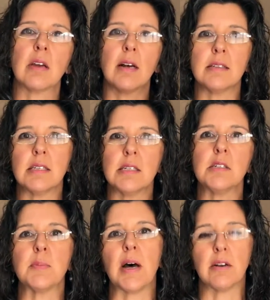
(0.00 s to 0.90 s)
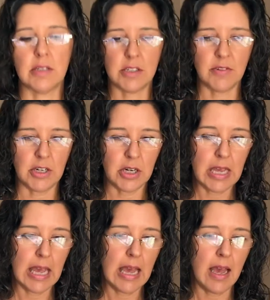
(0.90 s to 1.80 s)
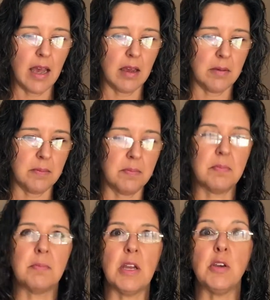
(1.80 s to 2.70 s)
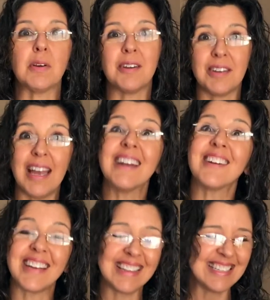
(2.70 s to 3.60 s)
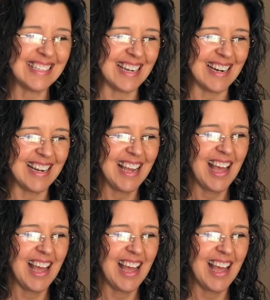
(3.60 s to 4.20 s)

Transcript: constitutes moderate and severe, but you can look at the study.